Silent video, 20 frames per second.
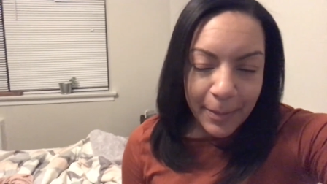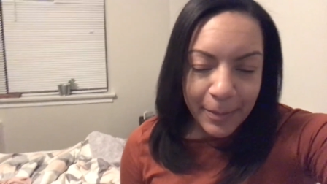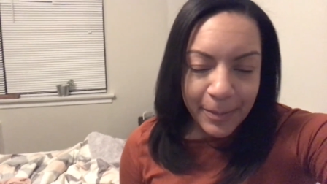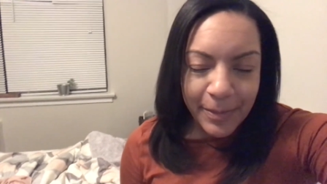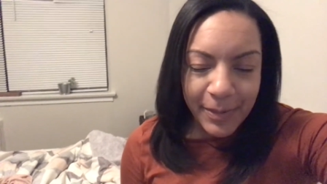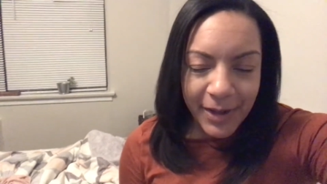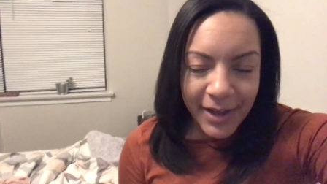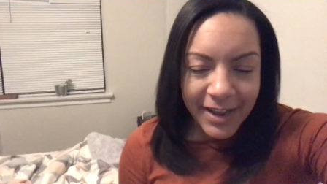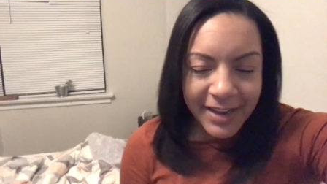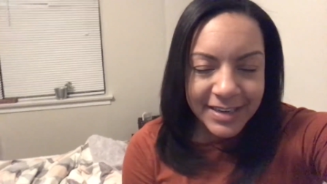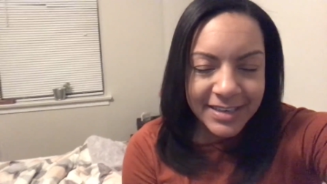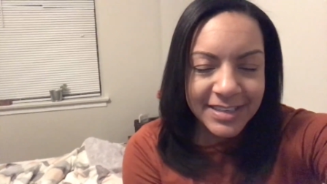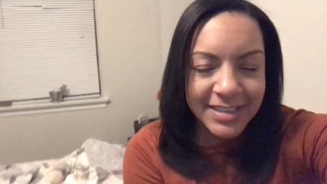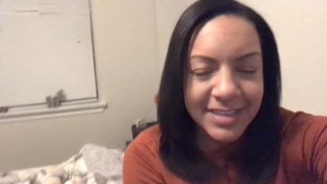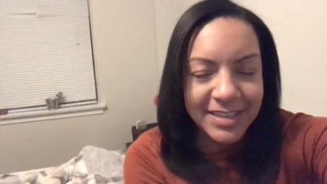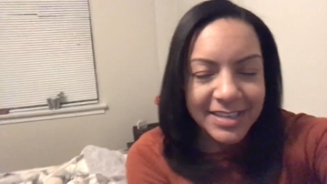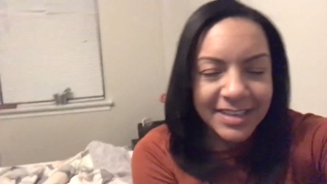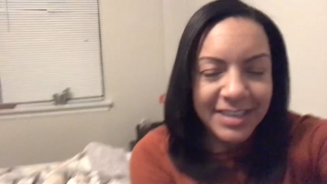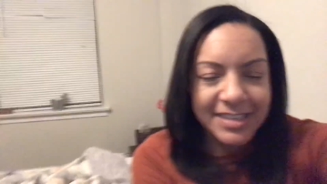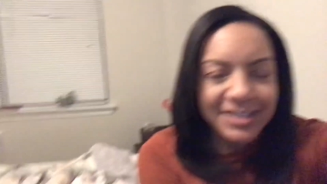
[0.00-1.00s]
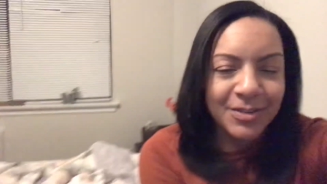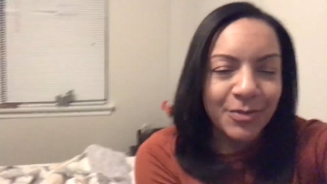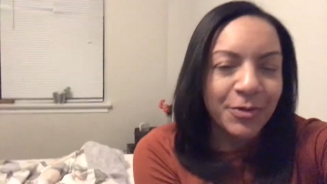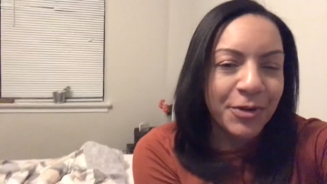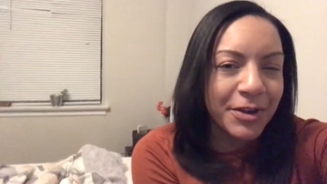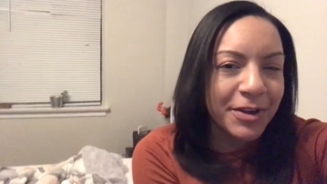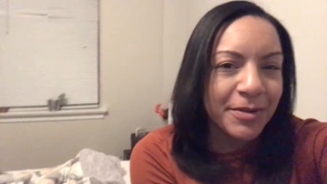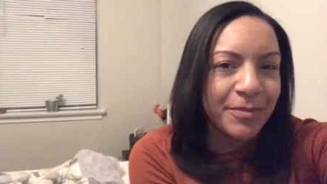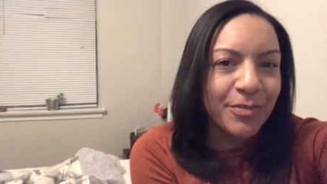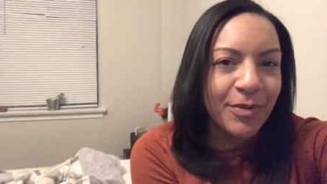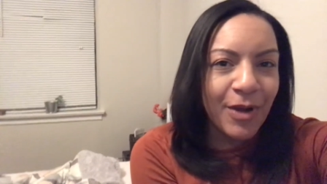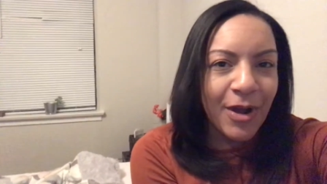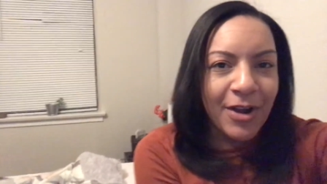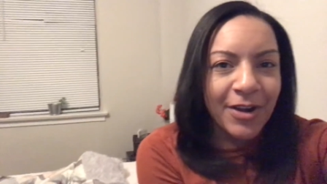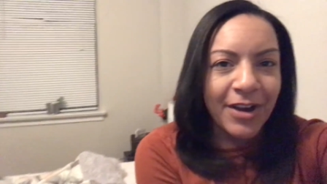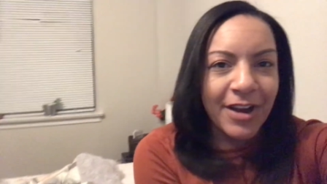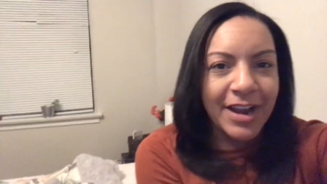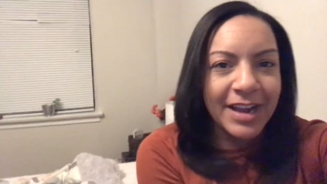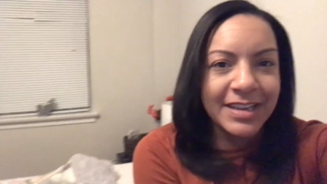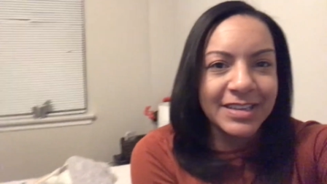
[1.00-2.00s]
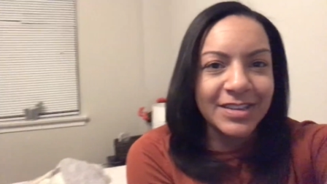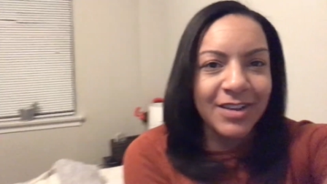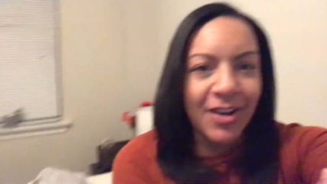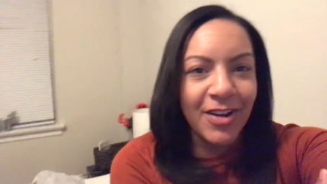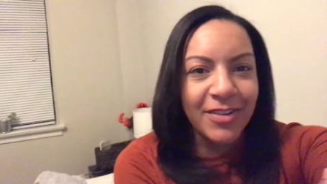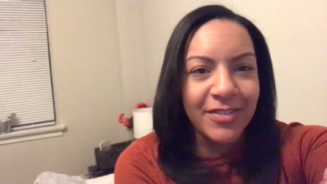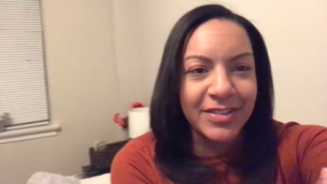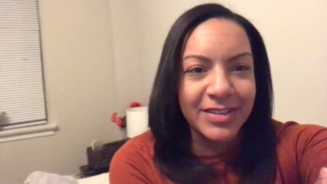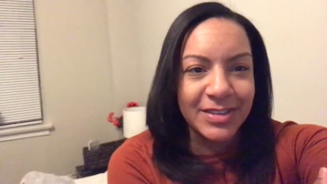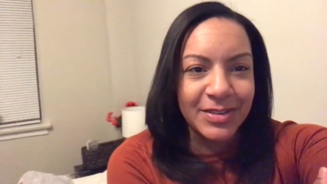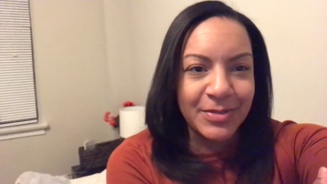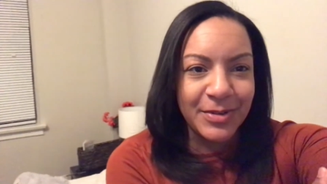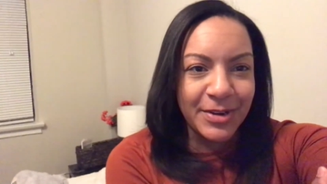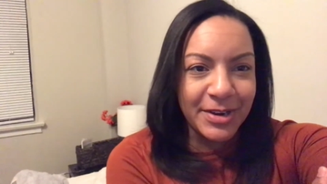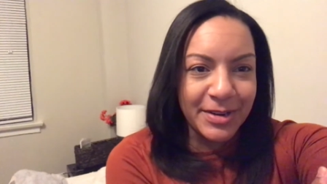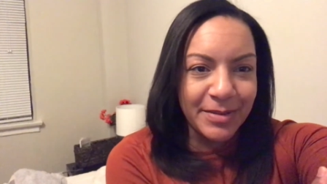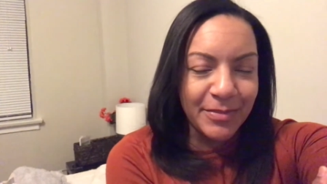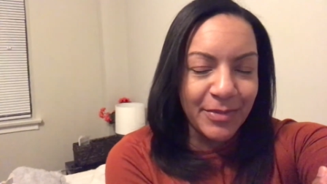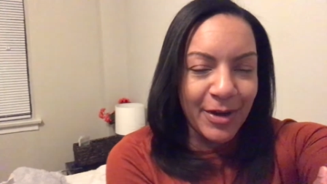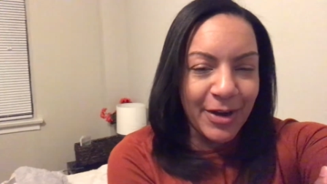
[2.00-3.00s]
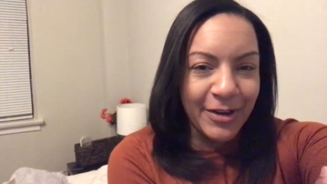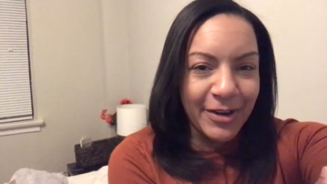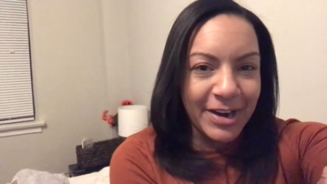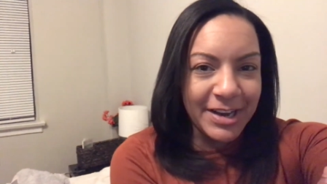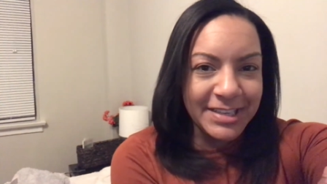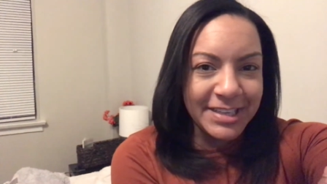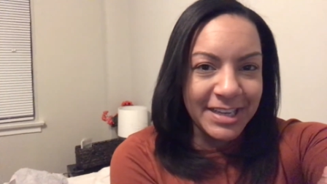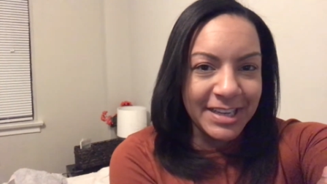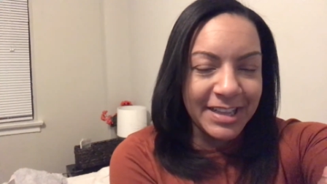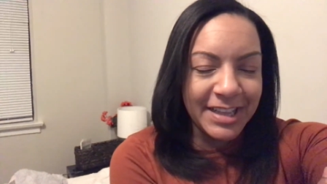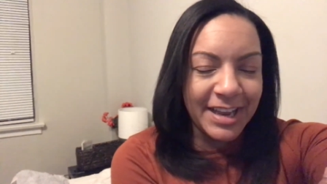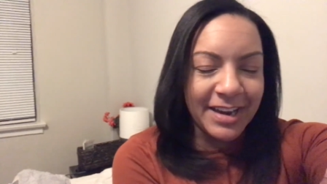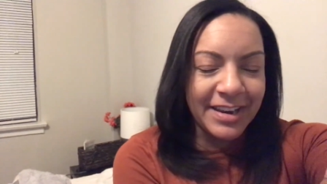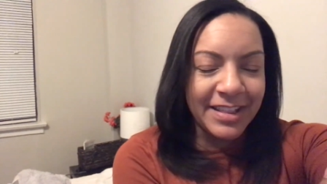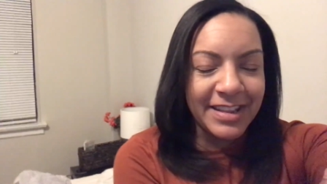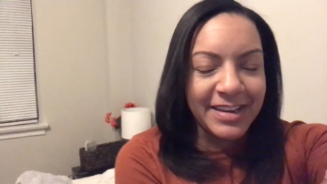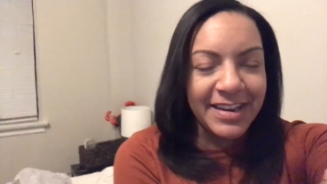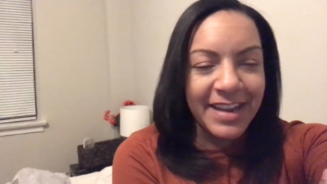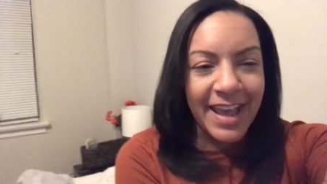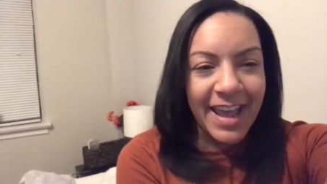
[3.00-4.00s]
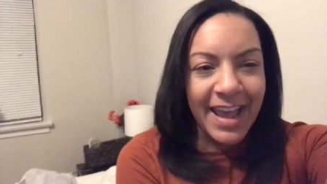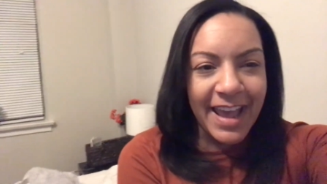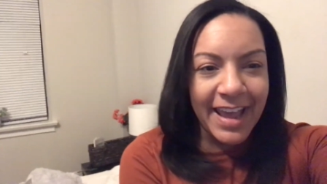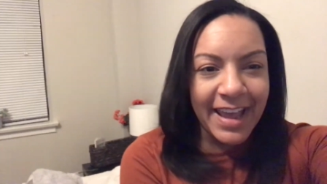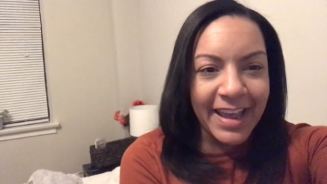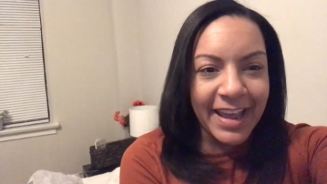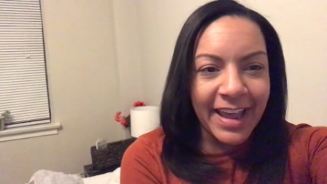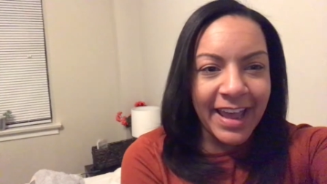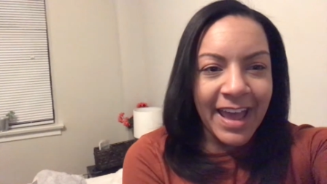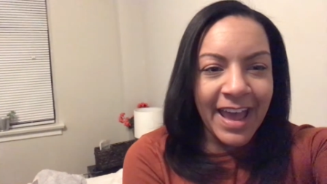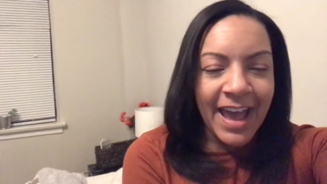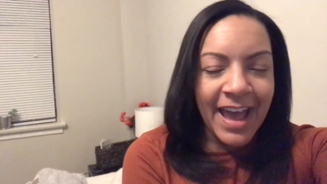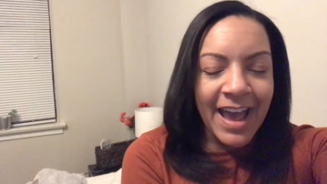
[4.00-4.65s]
but it's a work in progress. All of it's a work in progress at the end of the day.